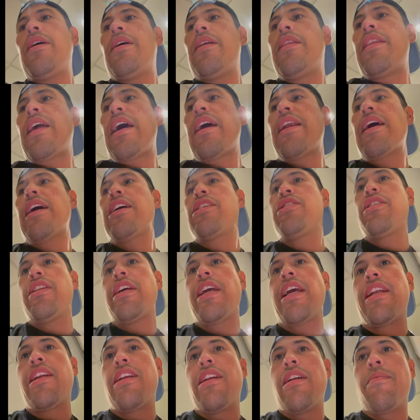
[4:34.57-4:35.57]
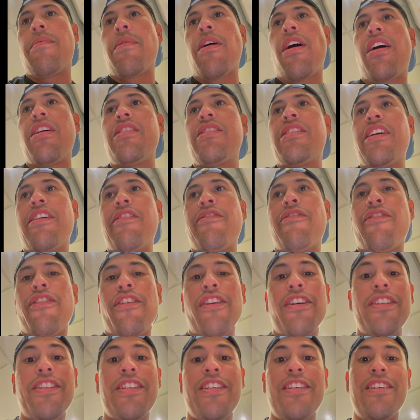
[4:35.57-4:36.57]
that actually ended up causing for
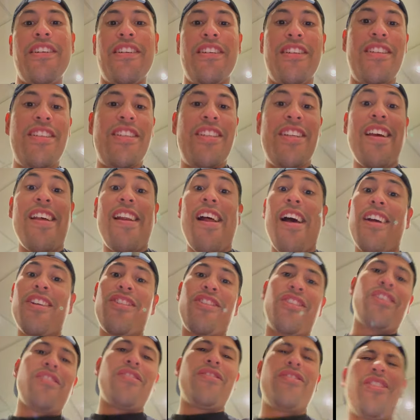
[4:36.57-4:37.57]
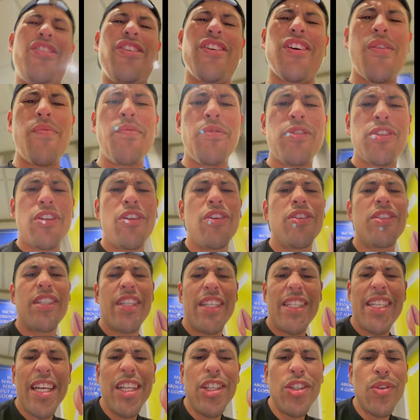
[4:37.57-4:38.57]
us to. It actually took almost close to
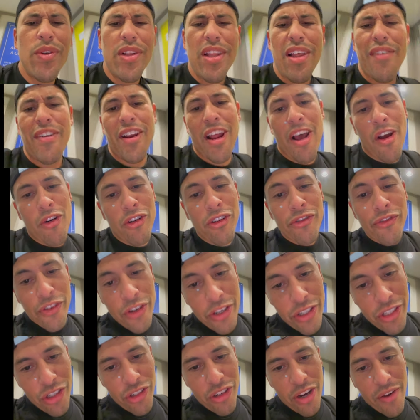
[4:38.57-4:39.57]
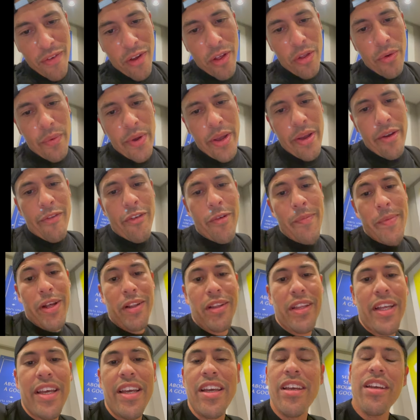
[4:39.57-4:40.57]
10 to 11 hours for us to drive all the way up from
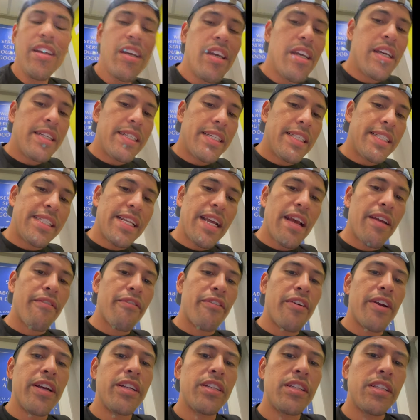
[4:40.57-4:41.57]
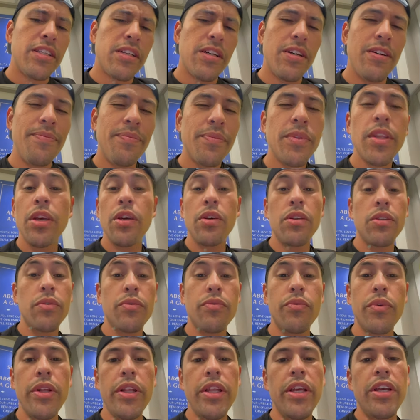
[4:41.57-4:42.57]
LA to San Fran. So
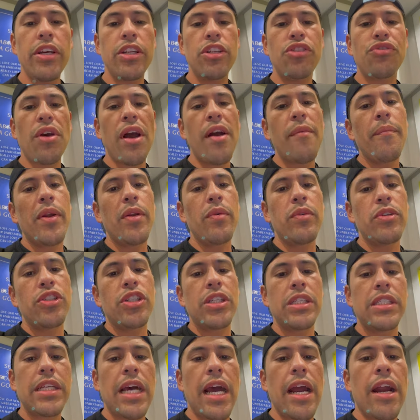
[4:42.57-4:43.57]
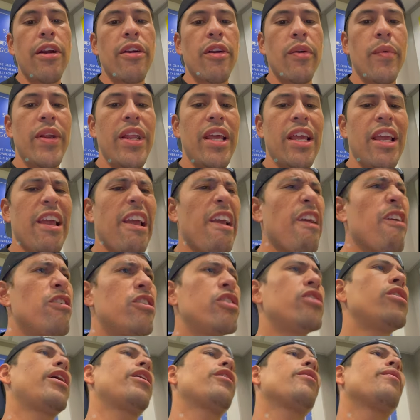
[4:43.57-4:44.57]
really good drive, but it was just tiring. We didn't get here
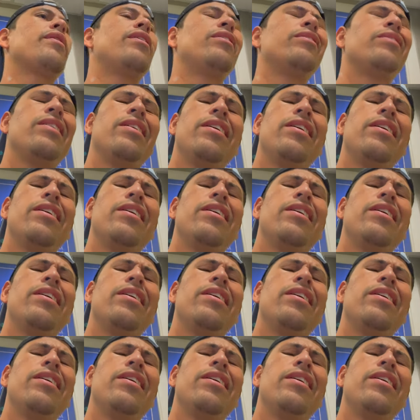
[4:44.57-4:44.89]
till like around